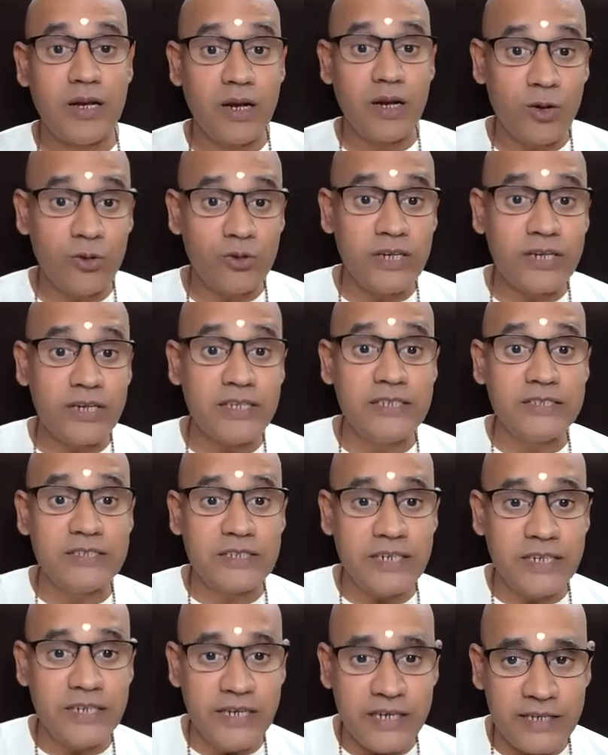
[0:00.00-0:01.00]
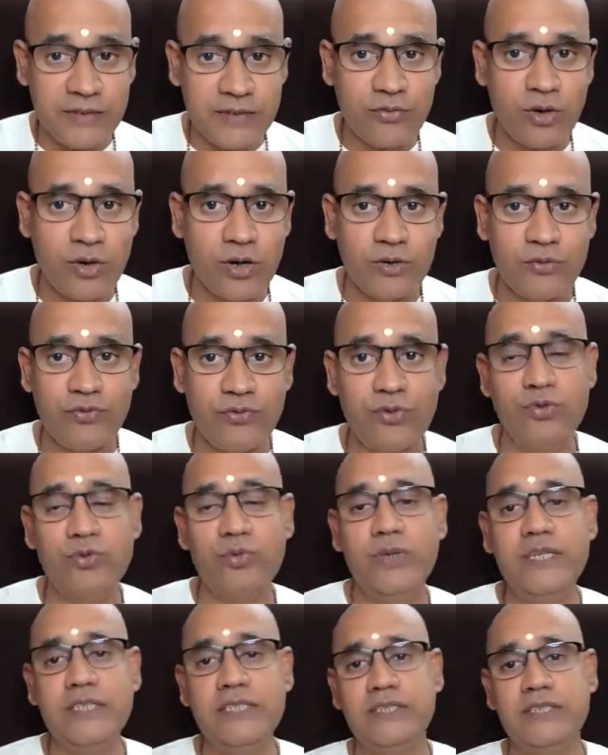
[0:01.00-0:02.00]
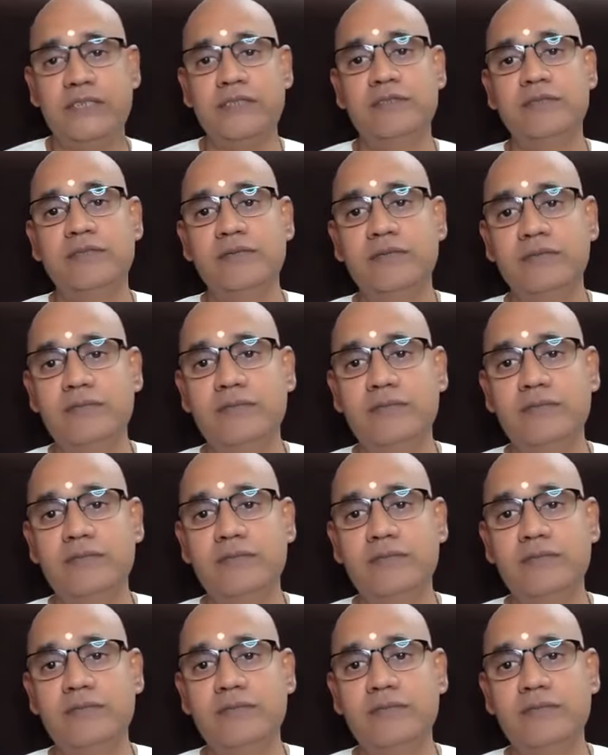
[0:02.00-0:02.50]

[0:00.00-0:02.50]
Now that he is reading for a few weeks,